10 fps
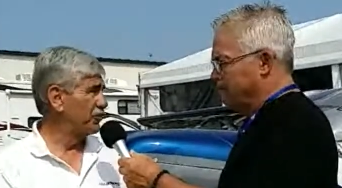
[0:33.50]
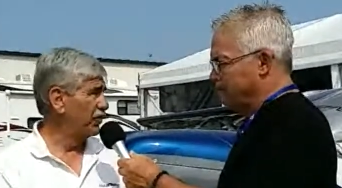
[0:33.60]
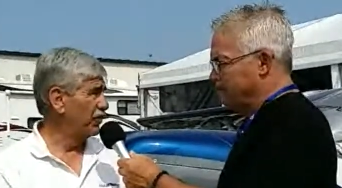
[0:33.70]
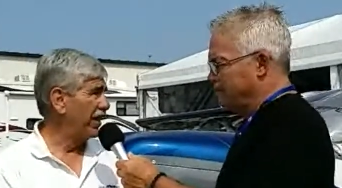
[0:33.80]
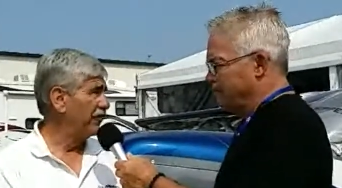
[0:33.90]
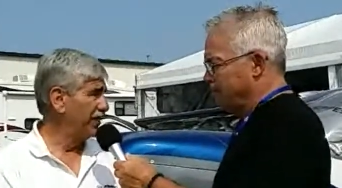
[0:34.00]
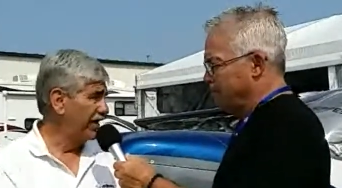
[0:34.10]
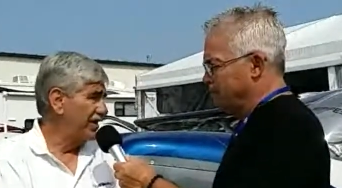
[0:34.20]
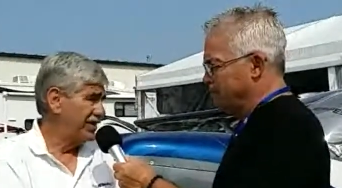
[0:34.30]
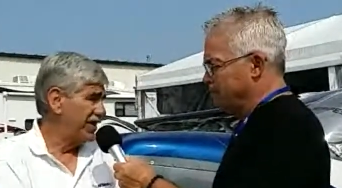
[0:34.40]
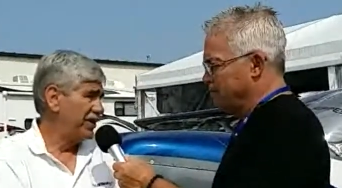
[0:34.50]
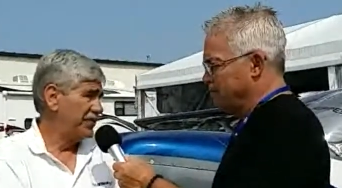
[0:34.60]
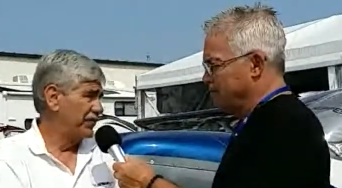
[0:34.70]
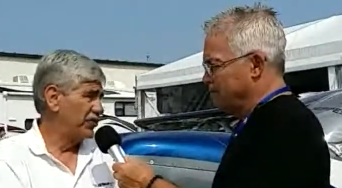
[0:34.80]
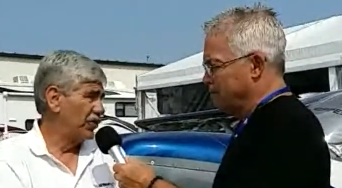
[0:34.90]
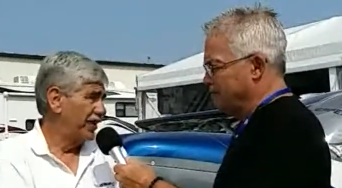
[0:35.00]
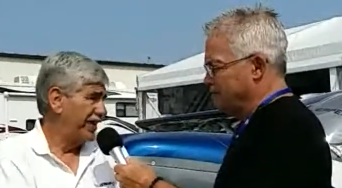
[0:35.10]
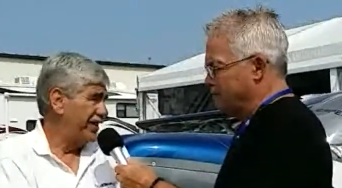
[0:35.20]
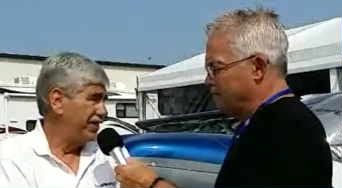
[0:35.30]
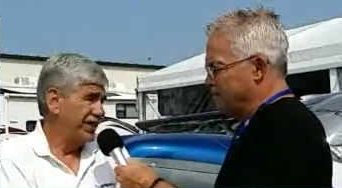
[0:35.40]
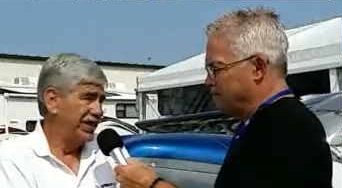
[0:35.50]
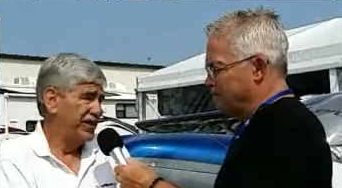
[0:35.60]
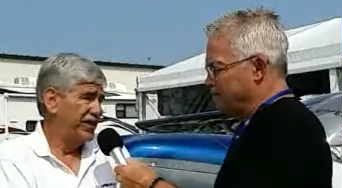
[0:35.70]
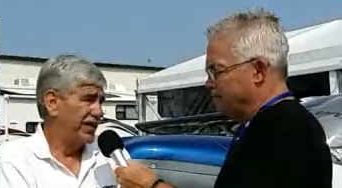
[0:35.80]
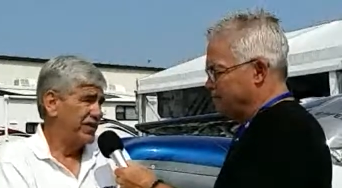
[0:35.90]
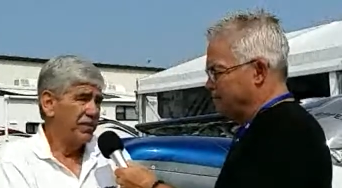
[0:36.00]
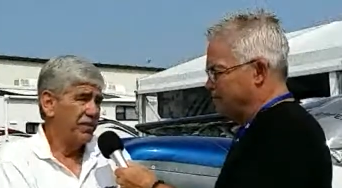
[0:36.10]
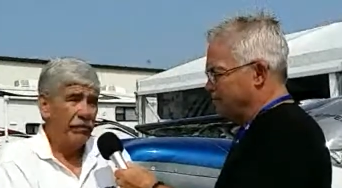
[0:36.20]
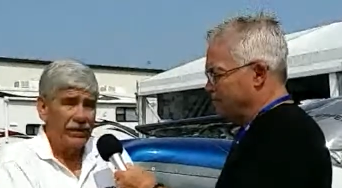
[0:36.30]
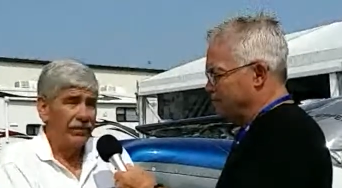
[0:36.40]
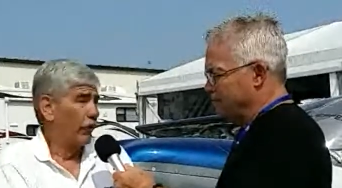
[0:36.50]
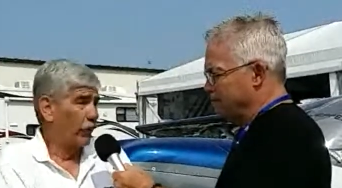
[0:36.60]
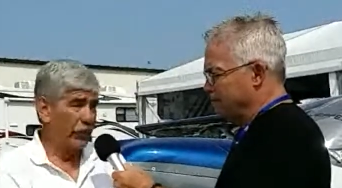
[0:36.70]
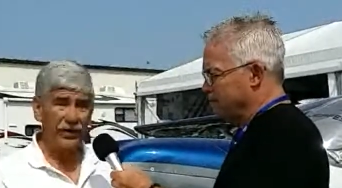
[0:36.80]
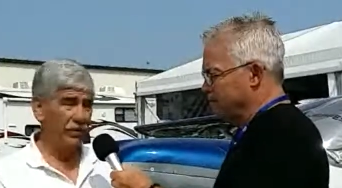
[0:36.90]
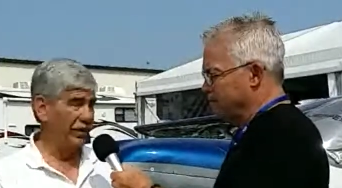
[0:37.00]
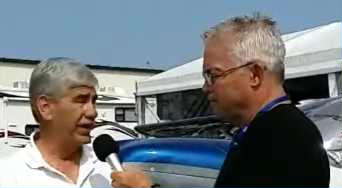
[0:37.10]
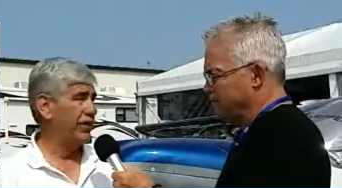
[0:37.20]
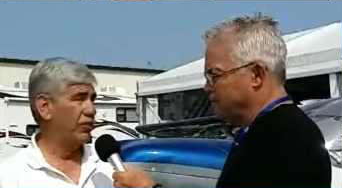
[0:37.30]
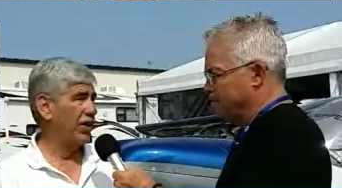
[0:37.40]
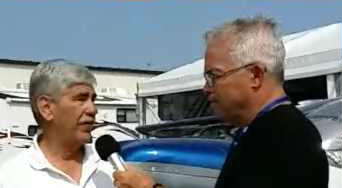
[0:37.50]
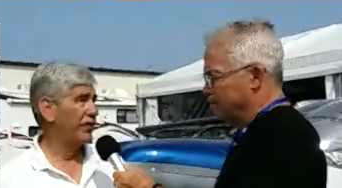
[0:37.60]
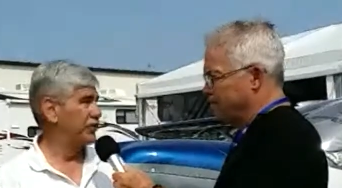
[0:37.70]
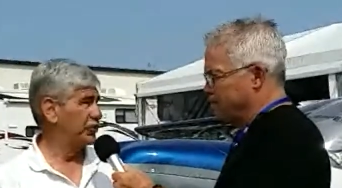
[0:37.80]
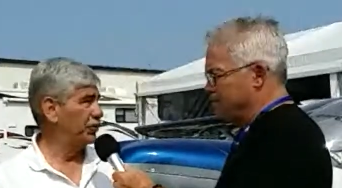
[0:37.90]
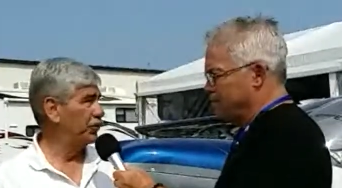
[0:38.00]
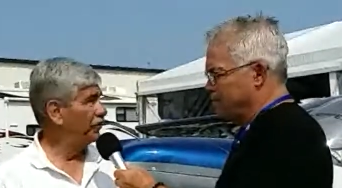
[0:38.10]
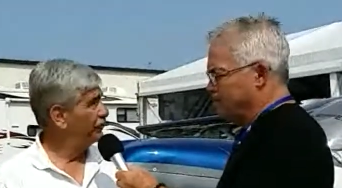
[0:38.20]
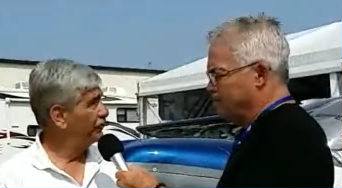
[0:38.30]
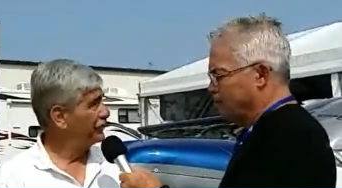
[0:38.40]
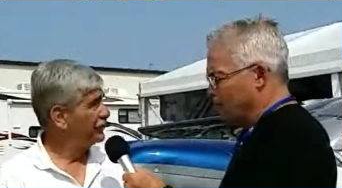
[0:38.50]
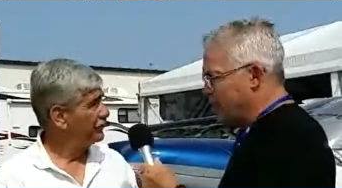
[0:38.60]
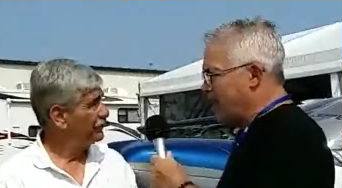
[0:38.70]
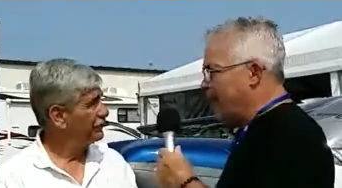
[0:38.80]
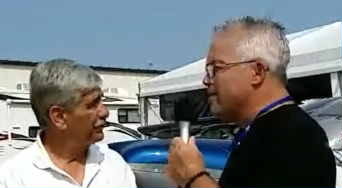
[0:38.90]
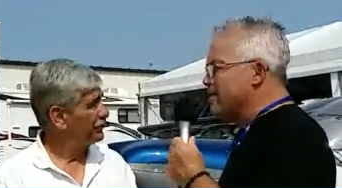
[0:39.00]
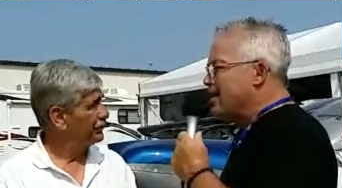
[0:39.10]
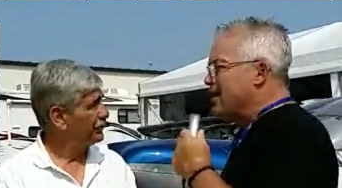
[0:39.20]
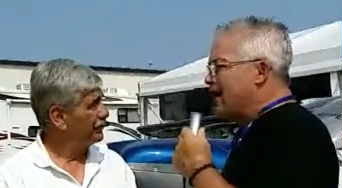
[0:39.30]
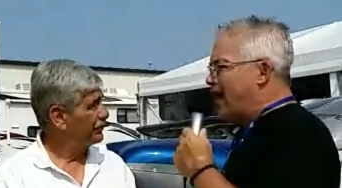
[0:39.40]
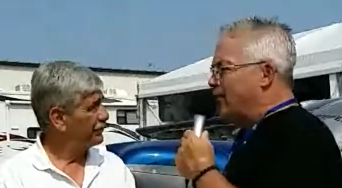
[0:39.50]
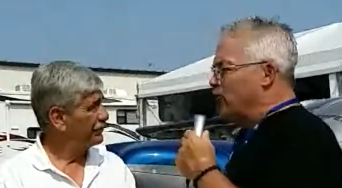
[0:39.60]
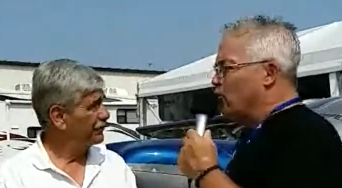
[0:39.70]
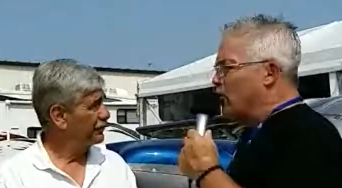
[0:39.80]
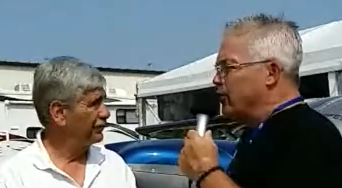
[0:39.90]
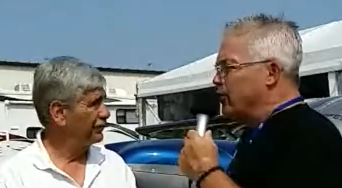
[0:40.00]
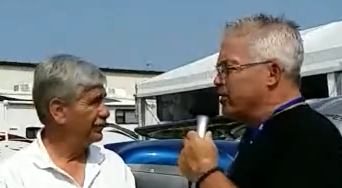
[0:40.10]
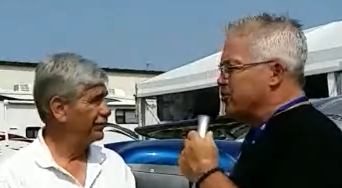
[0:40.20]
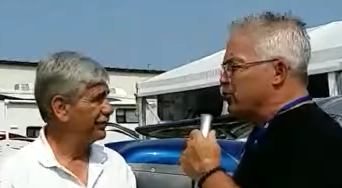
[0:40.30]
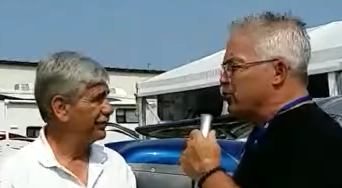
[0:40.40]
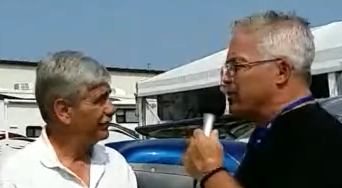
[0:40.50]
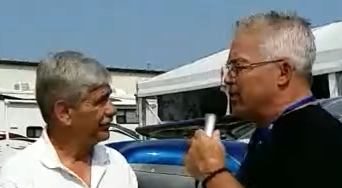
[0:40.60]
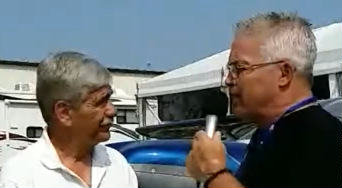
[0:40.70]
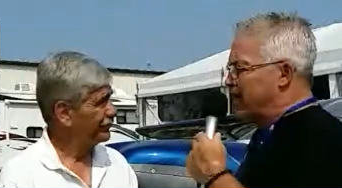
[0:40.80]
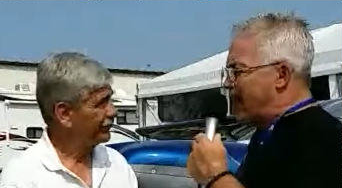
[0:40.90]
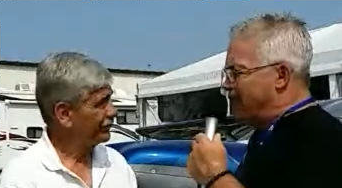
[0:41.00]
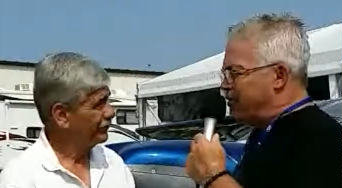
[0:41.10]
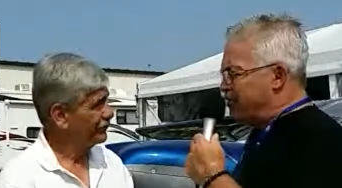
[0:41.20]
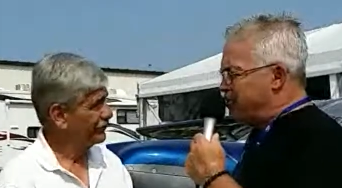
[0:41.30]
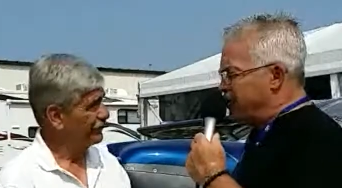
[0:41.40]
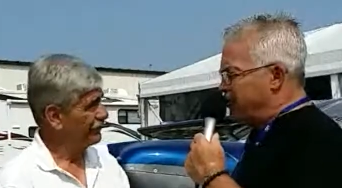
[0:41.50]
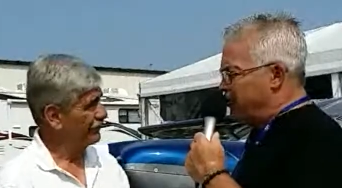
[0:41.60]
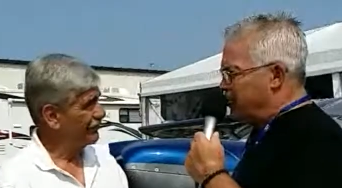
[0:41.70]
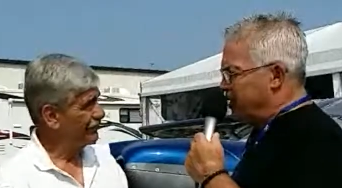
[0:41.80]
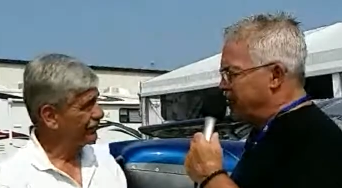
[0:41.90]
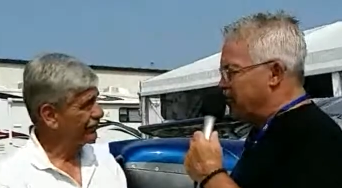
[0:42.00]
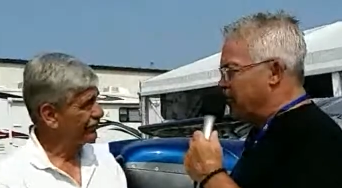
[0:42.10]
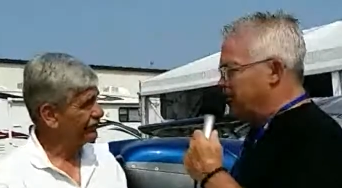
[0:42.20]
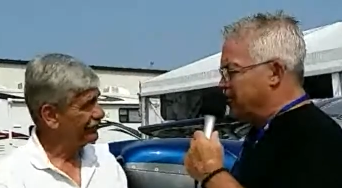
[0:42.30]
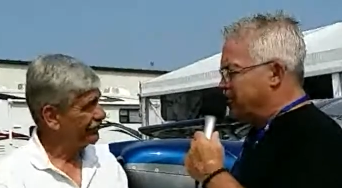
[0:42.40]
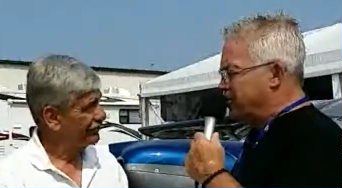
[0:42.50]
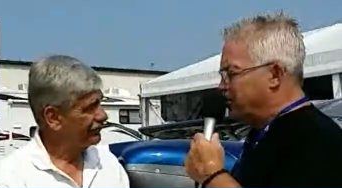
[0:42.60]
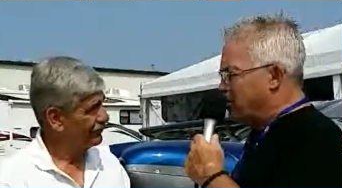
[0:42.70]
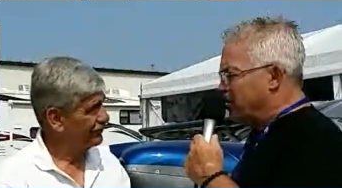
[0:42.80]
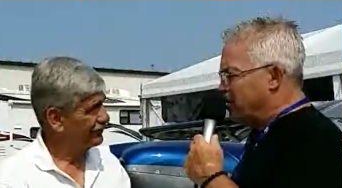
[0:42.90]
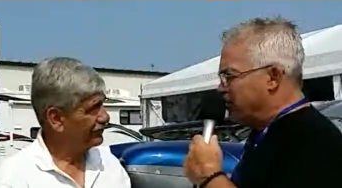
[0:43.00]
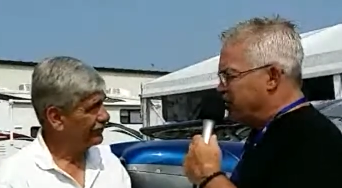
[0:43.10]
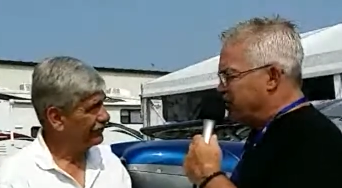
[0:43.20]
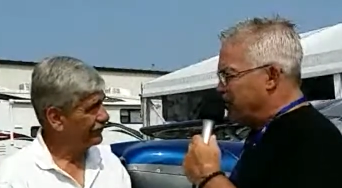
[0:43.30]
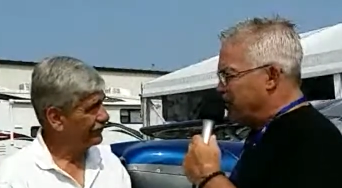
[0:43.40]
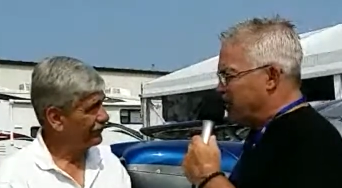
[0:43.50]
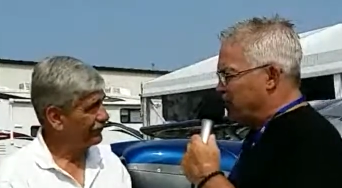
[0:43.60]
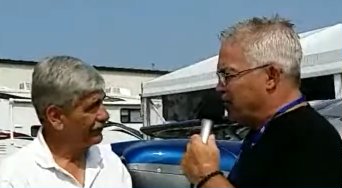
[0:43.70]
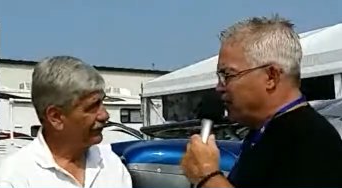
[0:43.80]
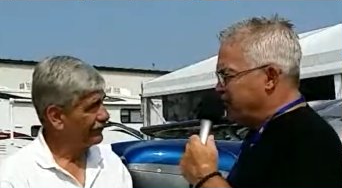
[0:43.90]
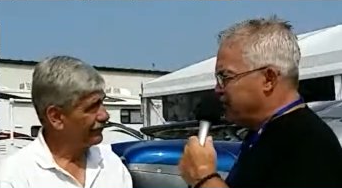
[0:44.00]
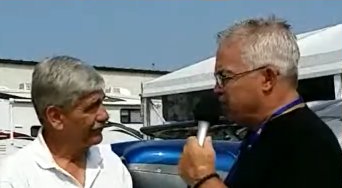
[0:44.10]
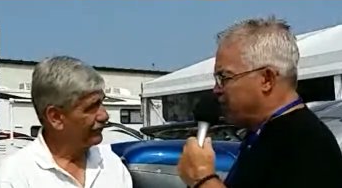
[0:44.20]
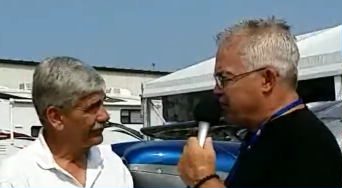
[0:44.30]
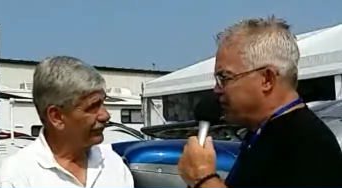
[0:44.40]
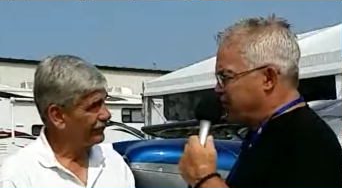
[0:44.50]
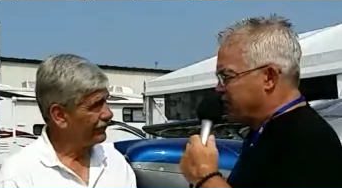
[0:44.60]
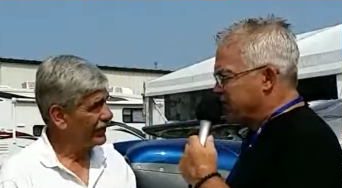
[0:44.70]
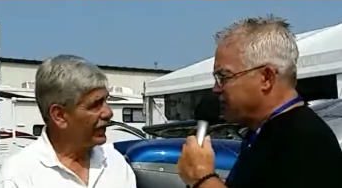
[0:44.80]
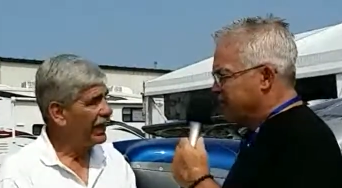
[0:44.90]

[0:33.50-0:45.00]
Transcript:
Speaker 1: around the United States so the kids get a chance to build a real plane while they're in school. Okay.
Speaker 2: And what would a school have to do in order to partner with you around one of these projects?